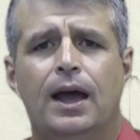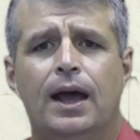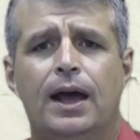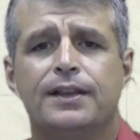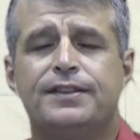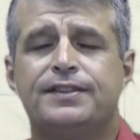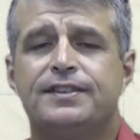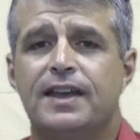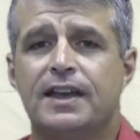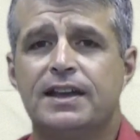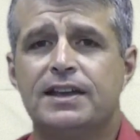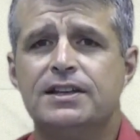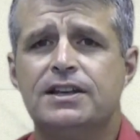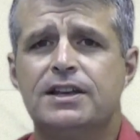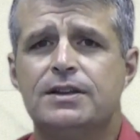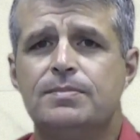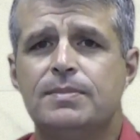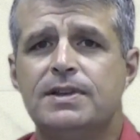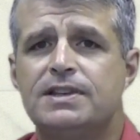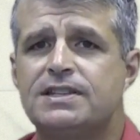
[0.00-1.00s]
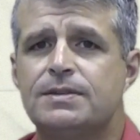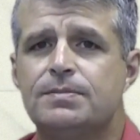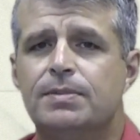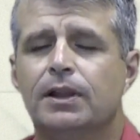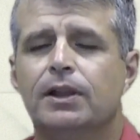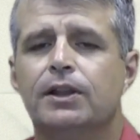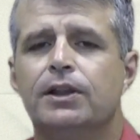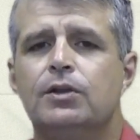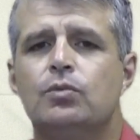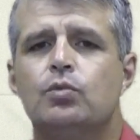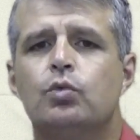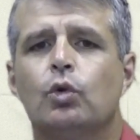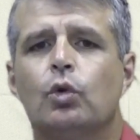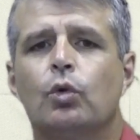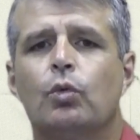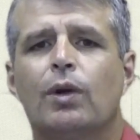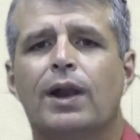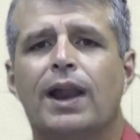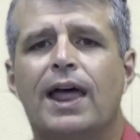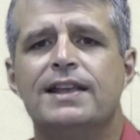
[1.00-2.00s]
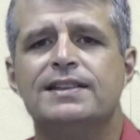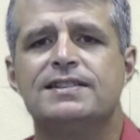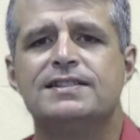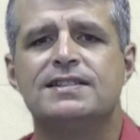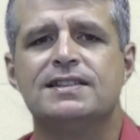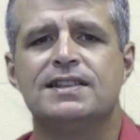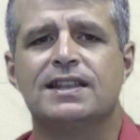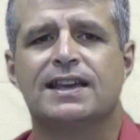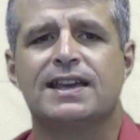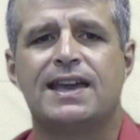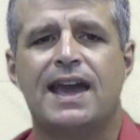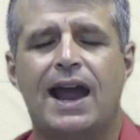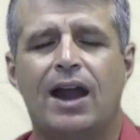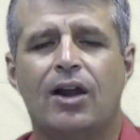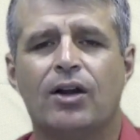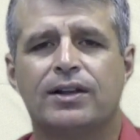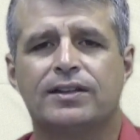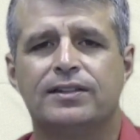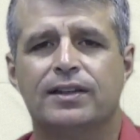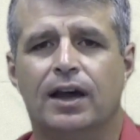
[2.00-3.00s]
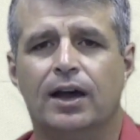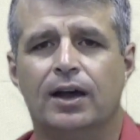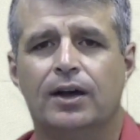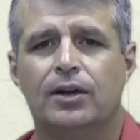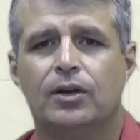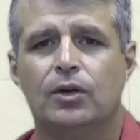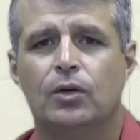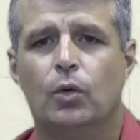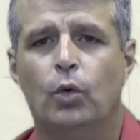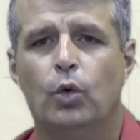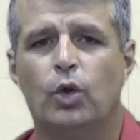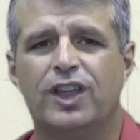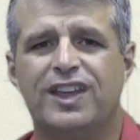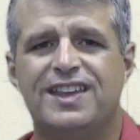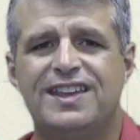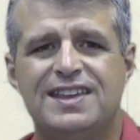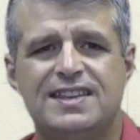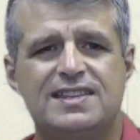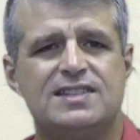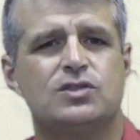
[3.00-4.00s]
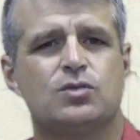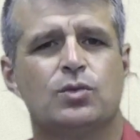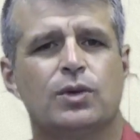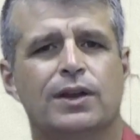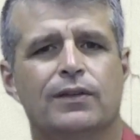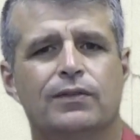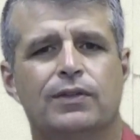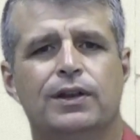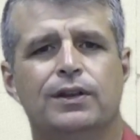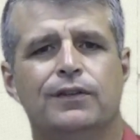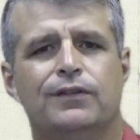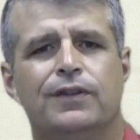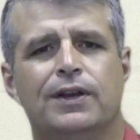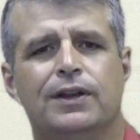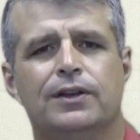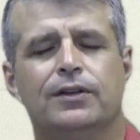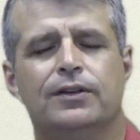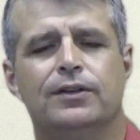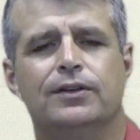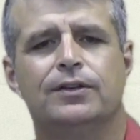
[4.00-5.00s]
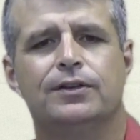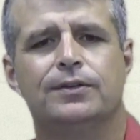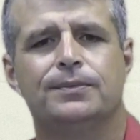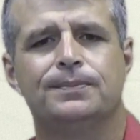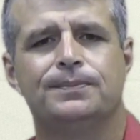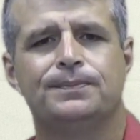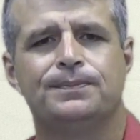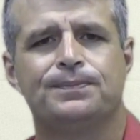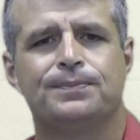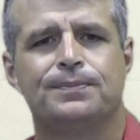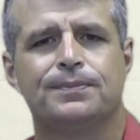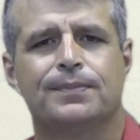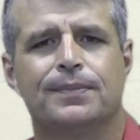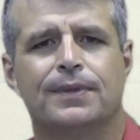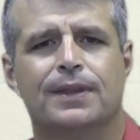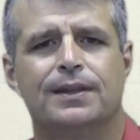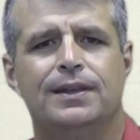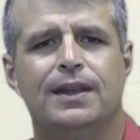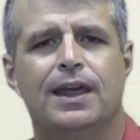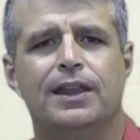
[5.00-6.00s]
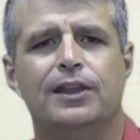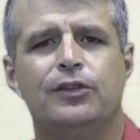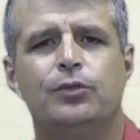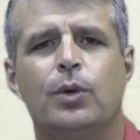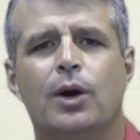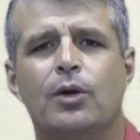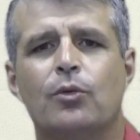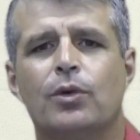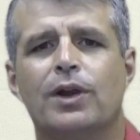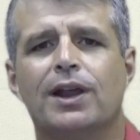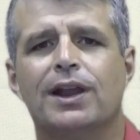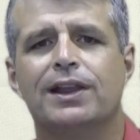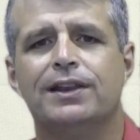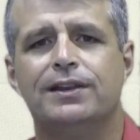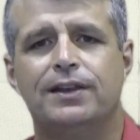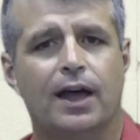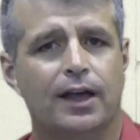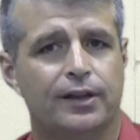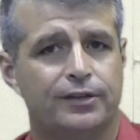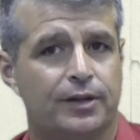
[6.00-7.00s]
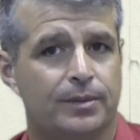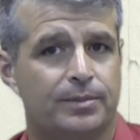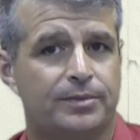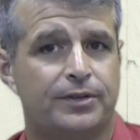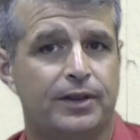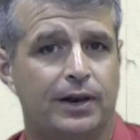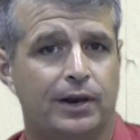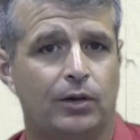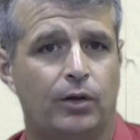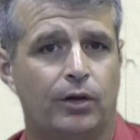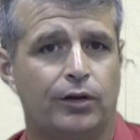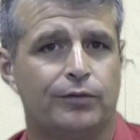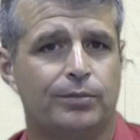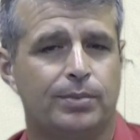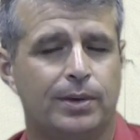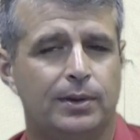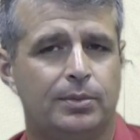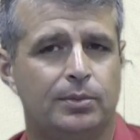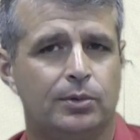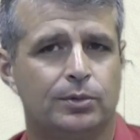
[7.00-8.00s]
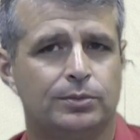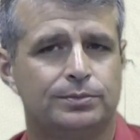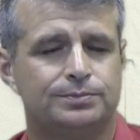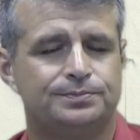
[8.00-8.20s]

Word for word: A second admissibility rule relates to the character or the history of the defendant. Now, this one really does upset a lot of people.